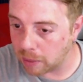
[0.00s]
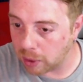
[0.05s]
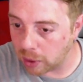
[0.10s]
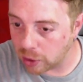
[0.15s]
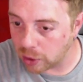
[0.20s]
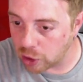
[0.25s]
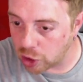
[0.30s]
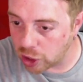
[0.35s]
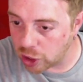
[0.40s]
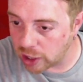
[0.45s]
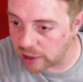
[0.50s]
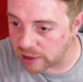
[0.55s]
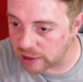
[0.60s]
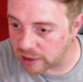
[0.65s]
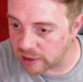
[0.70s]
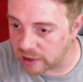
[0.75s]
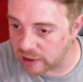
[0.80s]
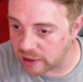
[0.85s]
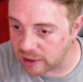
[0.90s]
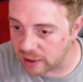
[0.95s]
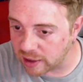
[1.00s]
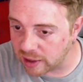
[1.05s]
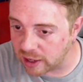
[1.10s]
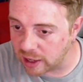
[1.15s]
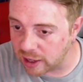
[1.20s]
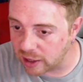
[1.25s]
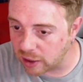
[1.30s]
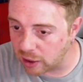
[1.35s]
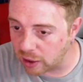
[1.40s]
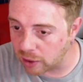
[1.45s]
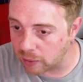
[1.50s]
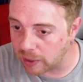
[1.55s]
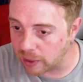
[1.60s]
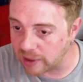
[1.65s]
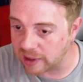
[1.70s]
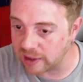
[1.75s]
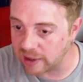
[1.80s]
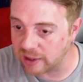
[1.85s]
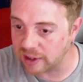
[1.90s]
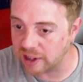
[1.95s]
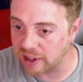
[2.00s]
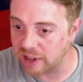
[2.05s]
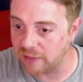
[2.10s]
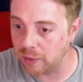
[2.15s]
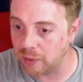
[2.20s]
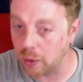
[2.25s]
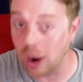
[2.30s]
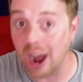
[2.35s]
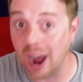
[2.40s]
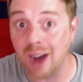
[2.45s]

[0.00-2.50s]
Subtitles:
on Genesis, Diddy Kong Racing 64.